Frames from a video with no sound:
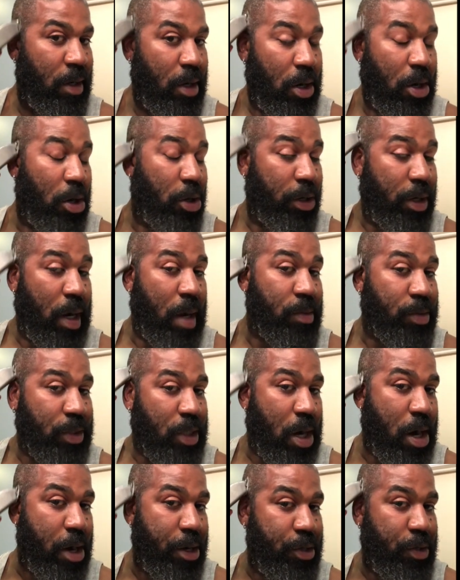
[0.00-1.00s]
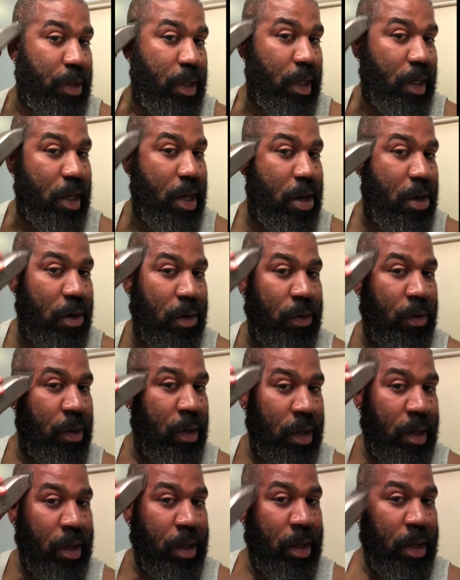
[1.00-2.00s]
Or, I'm sorry, you can go,
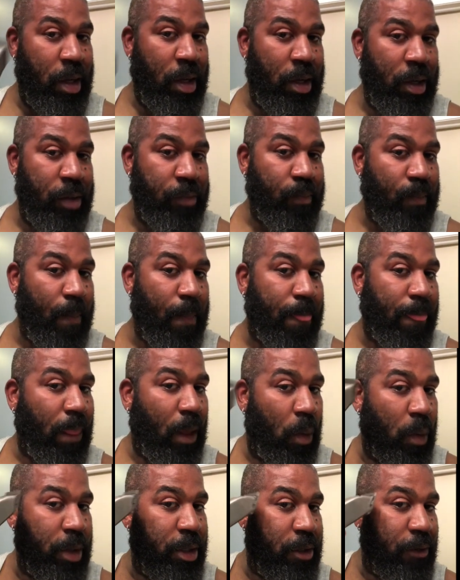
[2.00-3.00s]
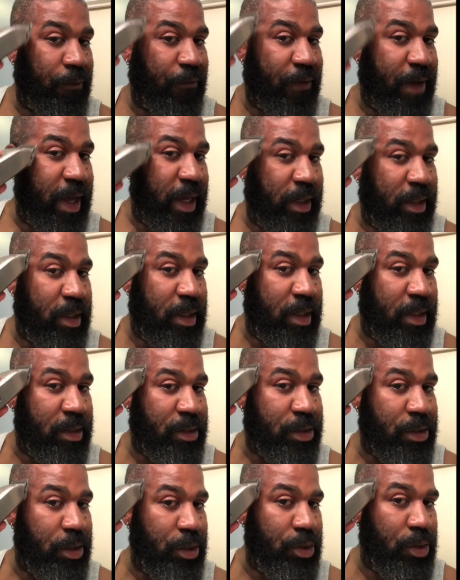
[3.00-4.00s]
when you fading
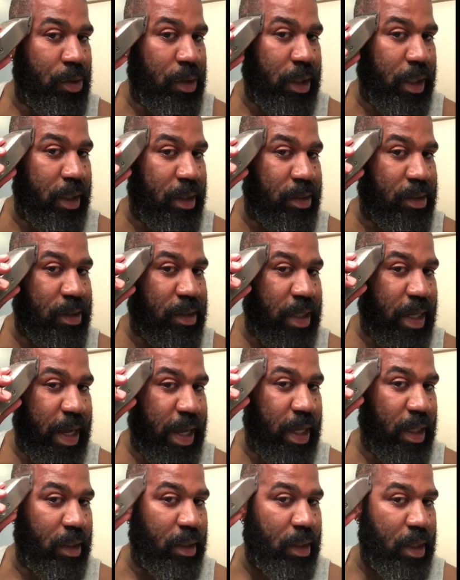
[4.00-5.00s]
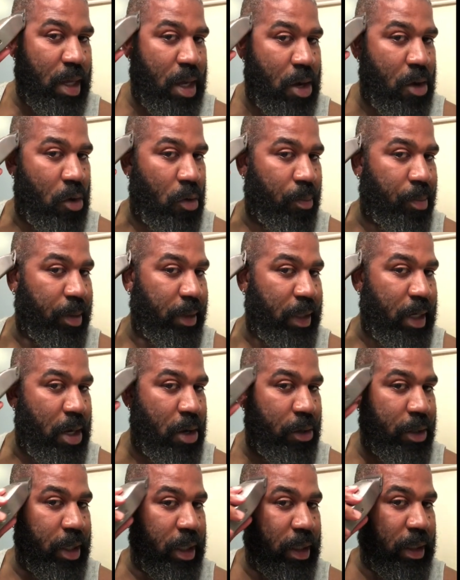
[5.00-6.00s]
this, you can stay low
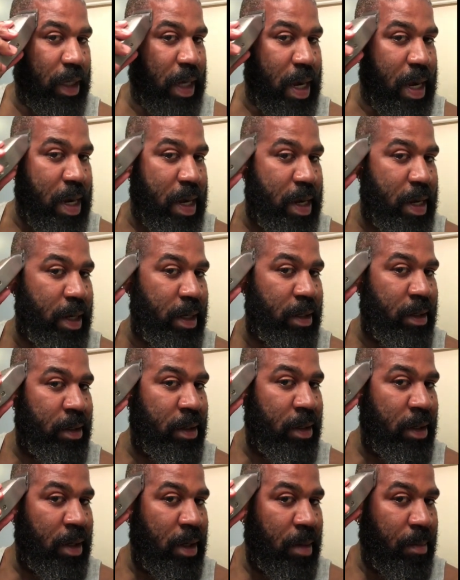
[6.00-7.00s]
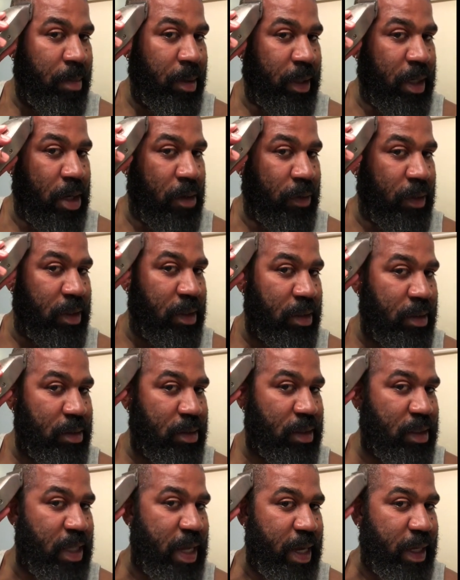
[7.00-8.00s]
below your line, below the
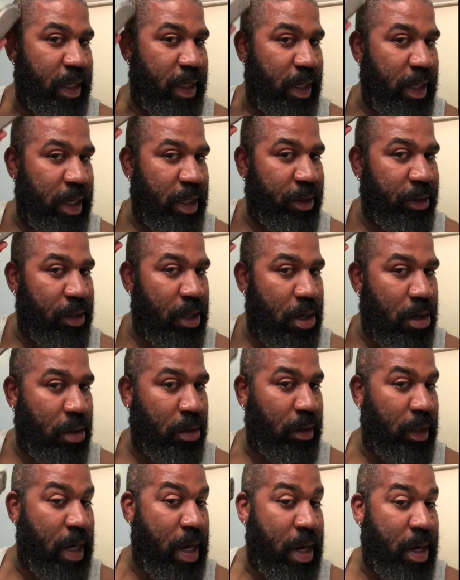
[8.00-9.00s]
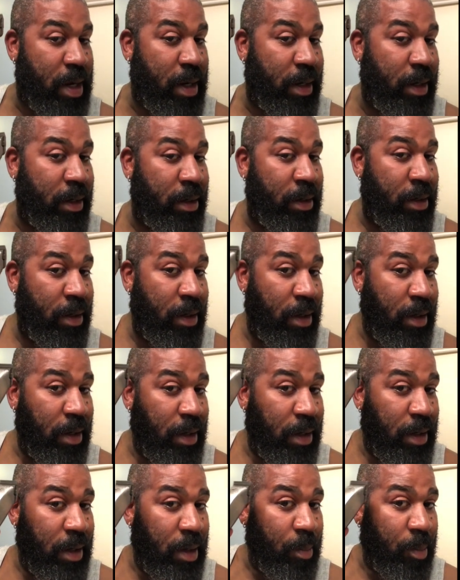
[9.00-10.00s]
2nd and 3rd line.
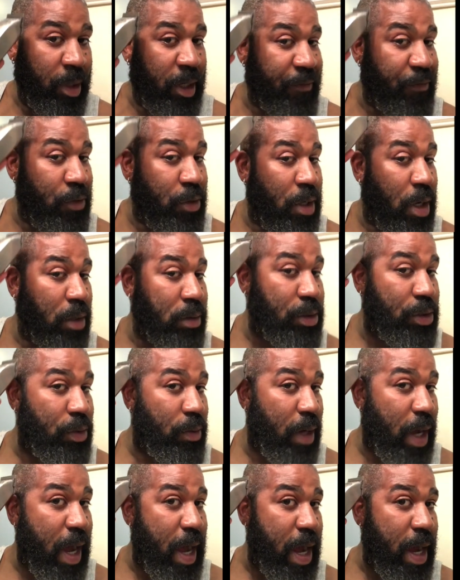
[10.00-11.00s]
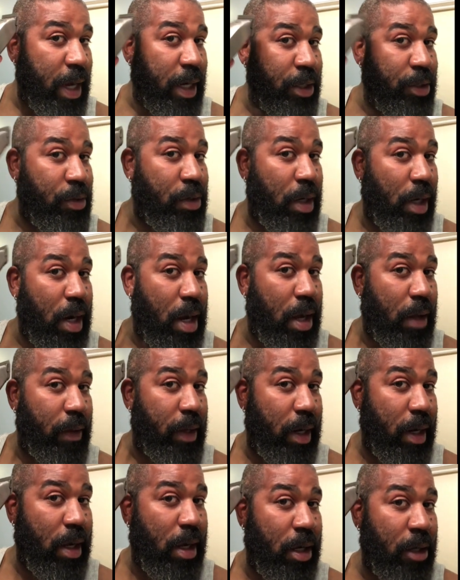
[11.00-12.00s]
But if you go too high and you cut all
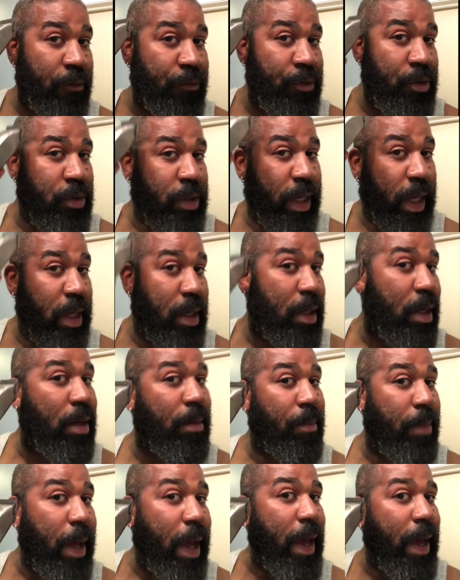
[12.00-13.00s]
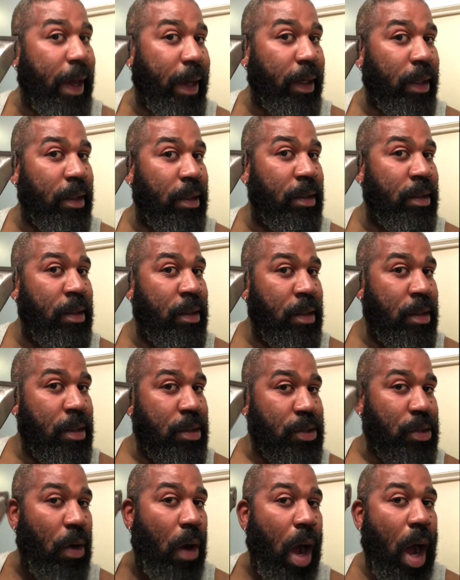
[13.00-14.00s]
that off, you can't come back.
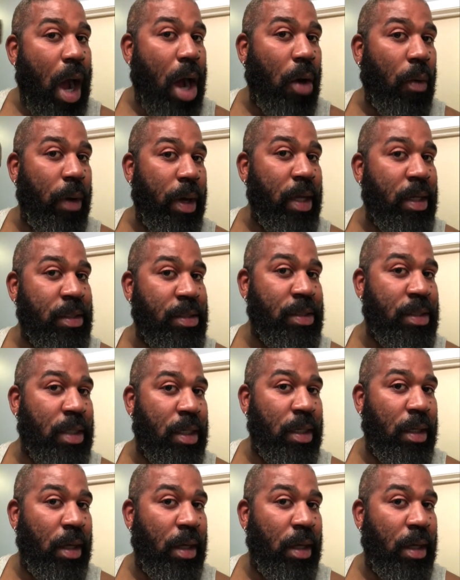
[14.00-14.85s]
So always